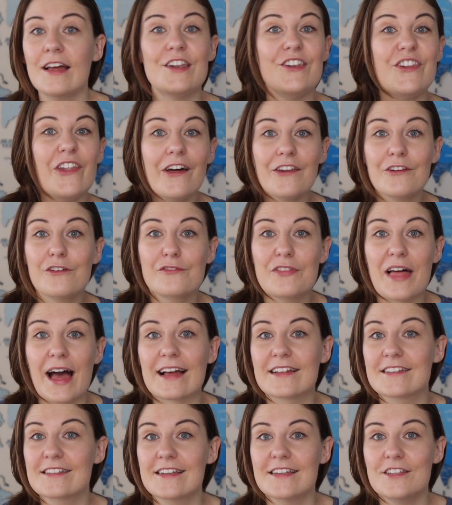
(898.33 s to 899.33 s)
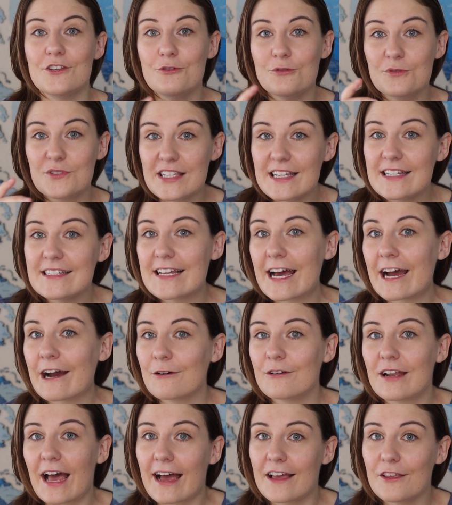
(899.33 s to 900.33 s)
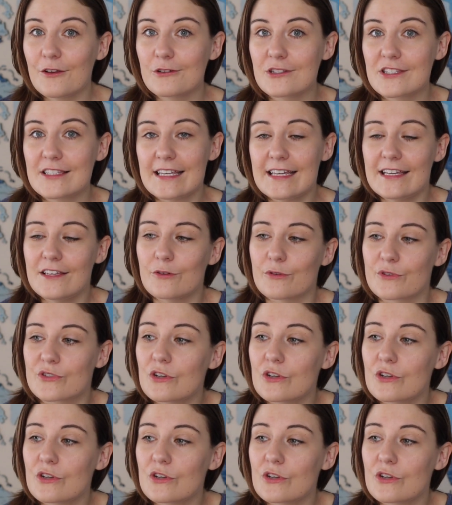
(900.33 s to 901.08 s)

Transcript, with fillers: None of that. You sit down at your seat, you're